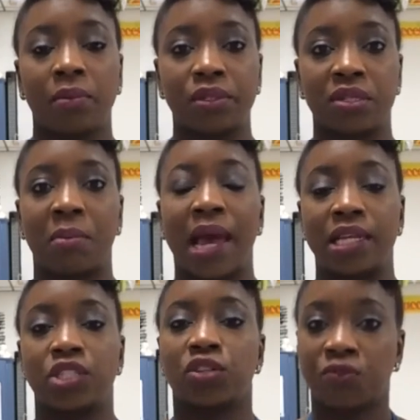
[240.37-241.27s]
able to
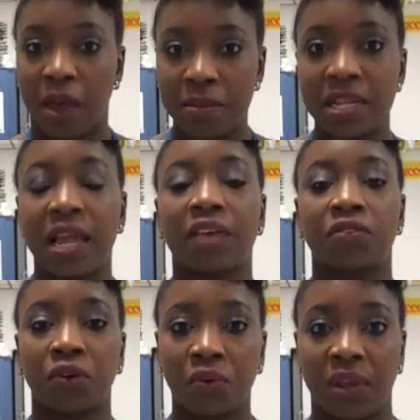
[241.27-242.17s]
manage a family
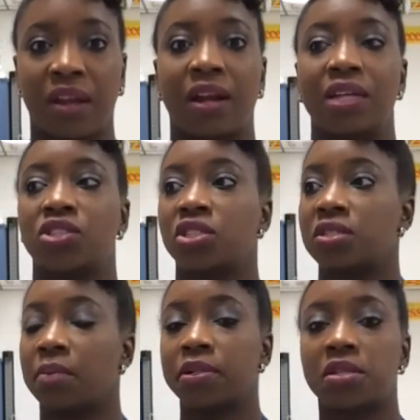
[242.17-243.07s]
life, a career, and
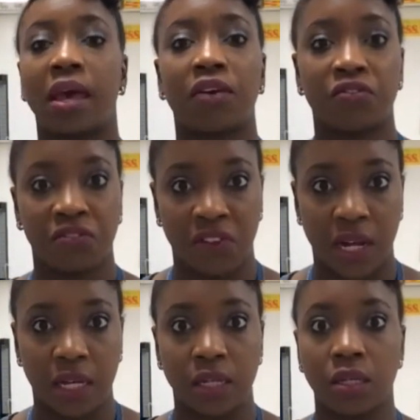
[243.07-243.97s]
she's able to have
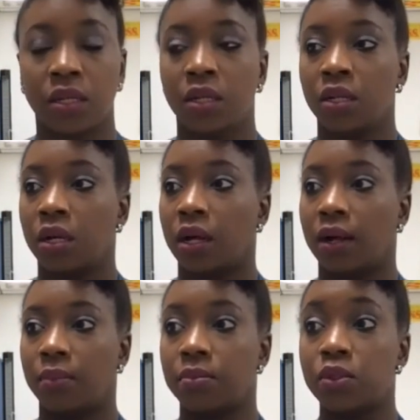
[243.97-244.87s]
fun
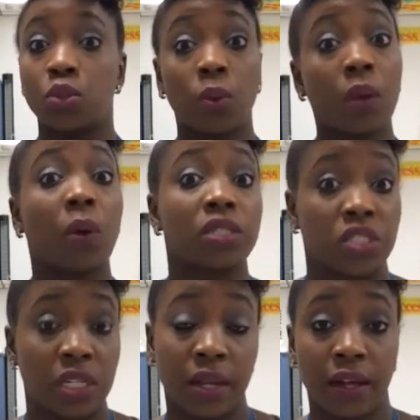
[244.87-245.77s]
um, doing what
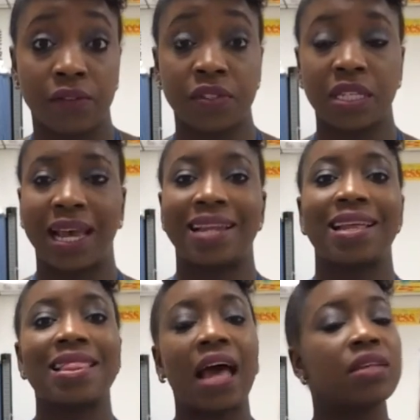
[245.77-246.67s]
she loves. And
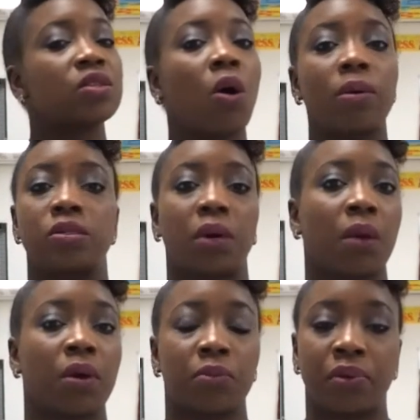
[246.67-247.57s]
that is always what
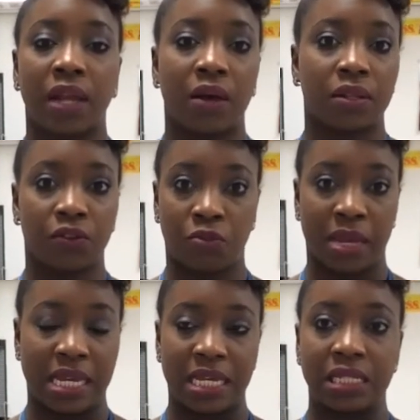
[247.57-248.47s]
I want to put out there for
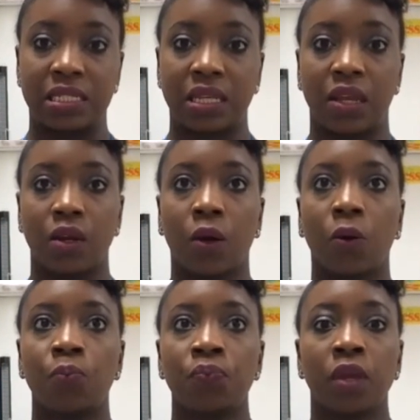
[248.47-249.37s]
my kids. You
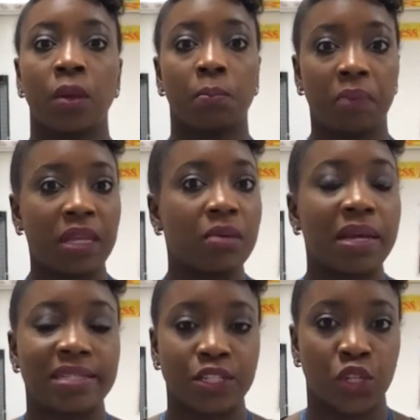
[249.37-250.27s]
know, be the
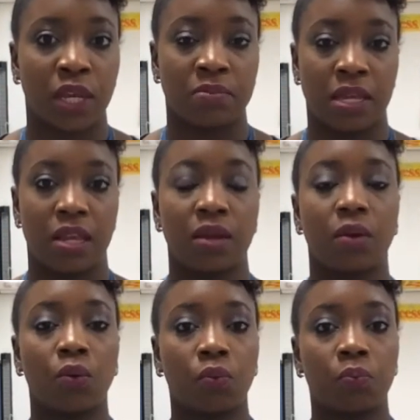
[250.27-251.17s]
best that you can be.
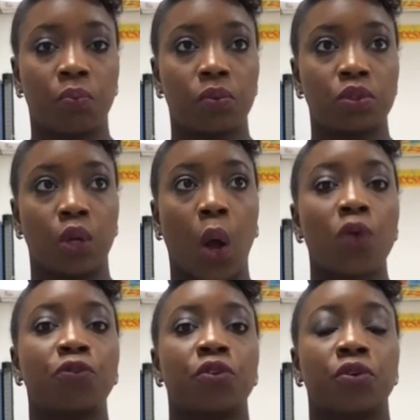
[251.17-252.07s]

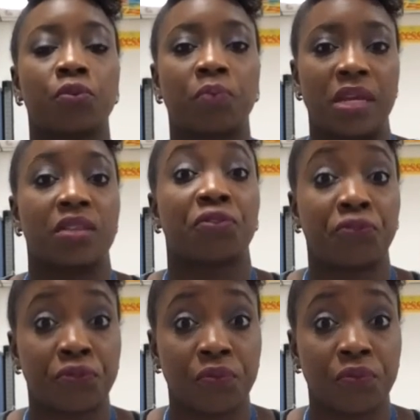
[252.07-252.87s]
Go for being the